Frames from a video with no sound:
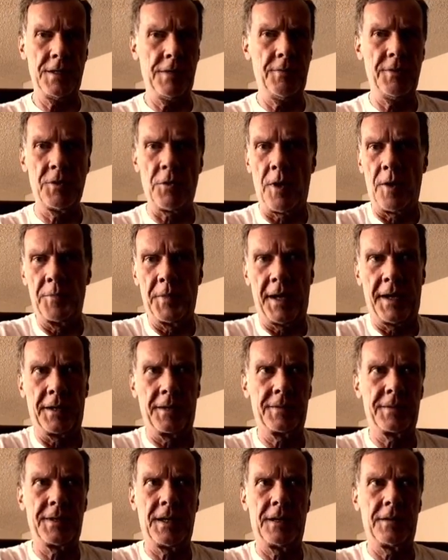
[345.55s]
Even though I'm not a
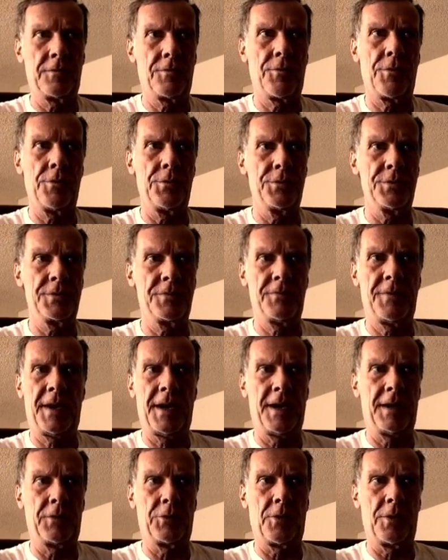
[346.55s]
Ted Cruz
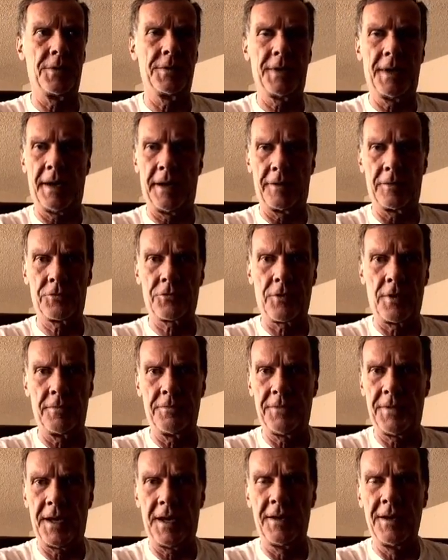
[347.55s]
fan or a Donald
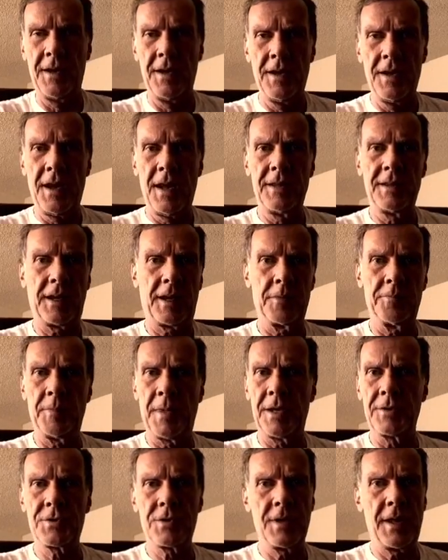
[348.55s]
Trump fan, I think I've
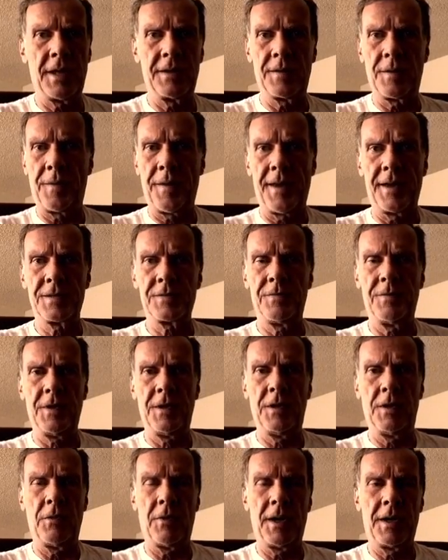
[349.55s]
mentioned that in the last
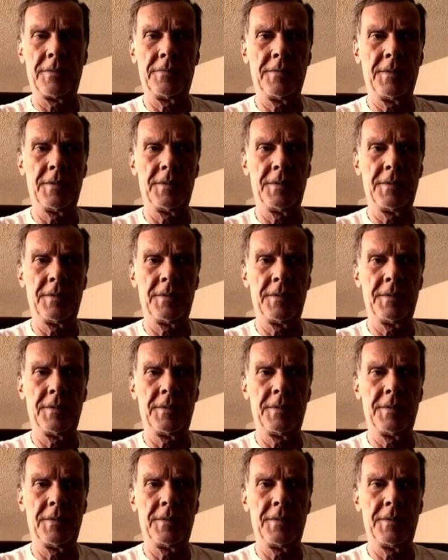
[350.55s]
video. I